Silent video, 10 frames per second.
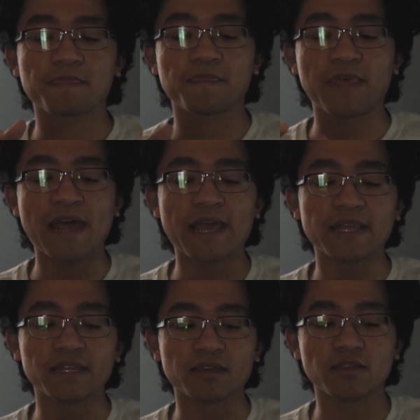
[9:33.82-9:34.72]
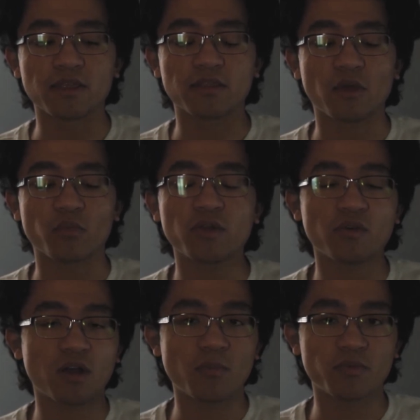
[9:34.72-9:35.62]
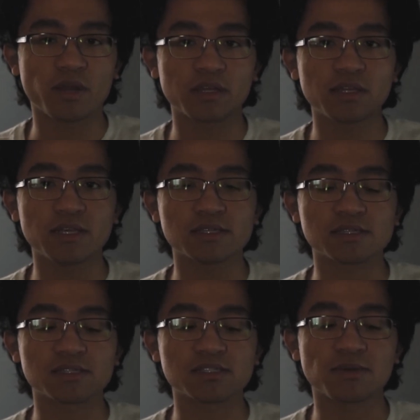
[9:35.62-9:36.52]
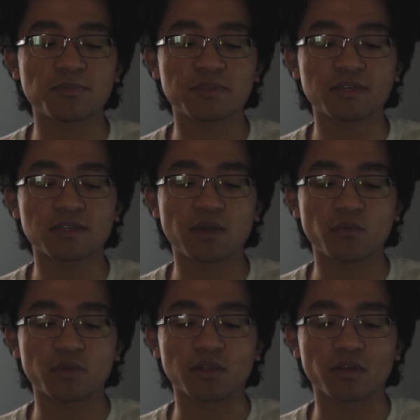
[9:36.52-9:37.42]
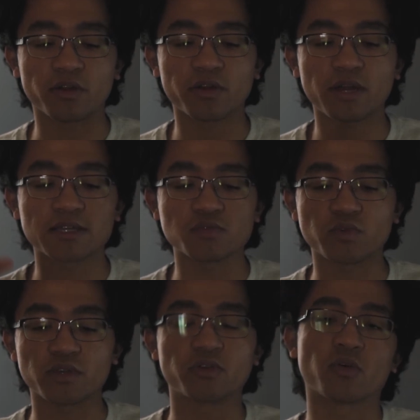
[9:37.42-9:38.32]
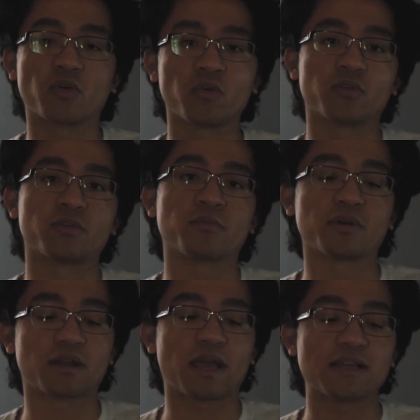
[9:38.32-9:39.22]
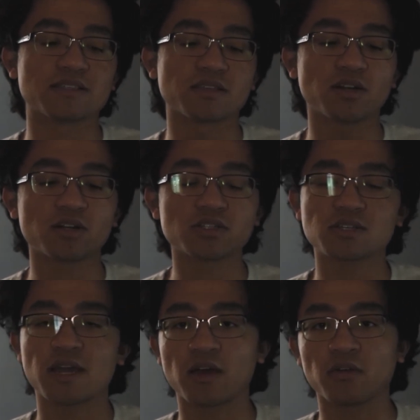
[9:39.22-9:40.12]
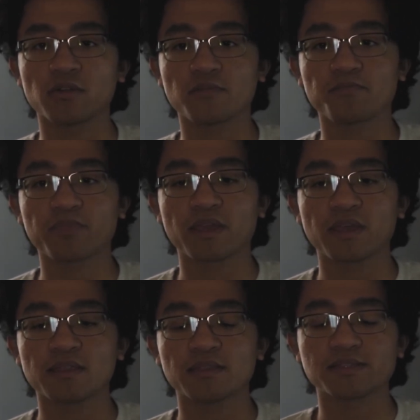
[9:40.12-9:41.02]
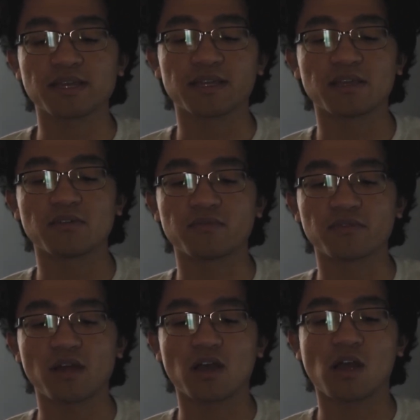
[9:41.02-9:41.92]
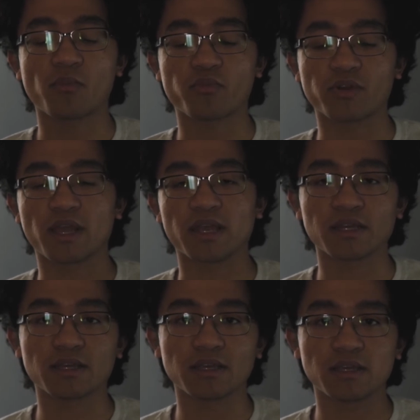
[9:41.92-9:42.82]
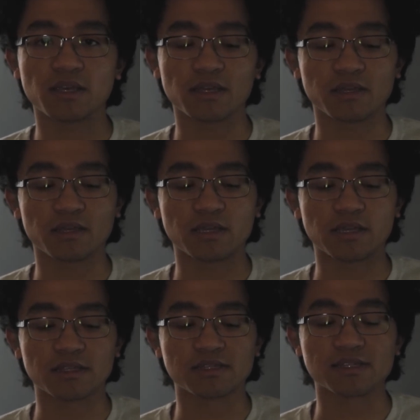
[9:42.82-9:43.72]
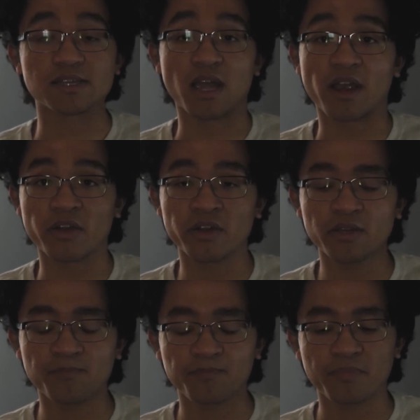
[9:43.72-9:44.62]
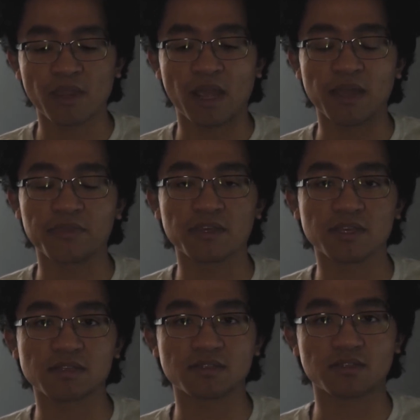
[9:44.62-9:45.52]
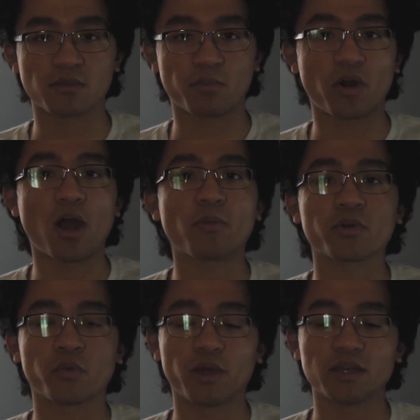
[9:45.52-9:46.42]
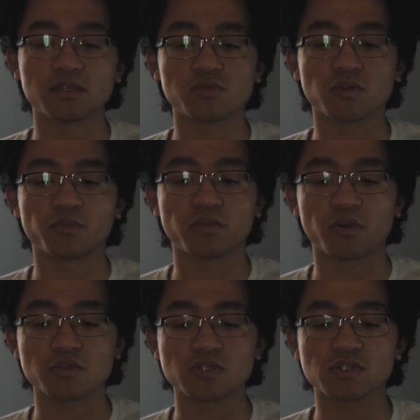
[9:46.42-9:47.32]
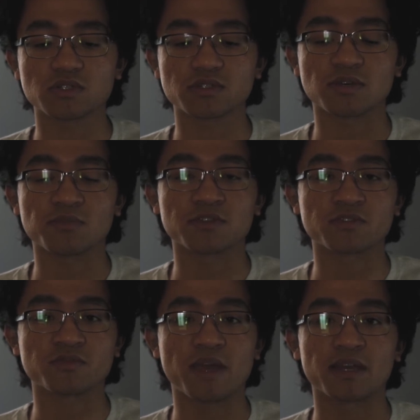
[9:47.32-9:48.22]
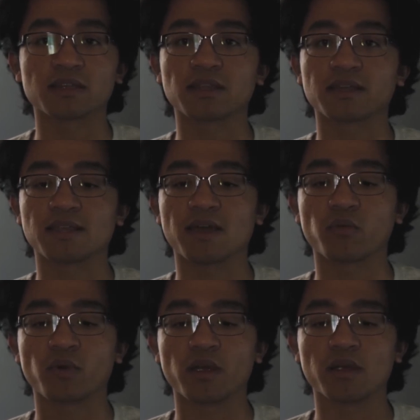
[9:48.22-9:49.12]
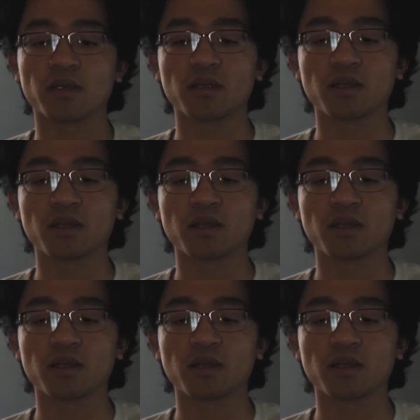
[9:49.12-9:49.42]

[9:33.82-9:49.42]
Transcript: that idea that we don't comprehend it is just something that we learn as we grow older. But as a young child, this idea of not comprehending it in its entirety, I think it's the proper way to approach something traumatic like that, where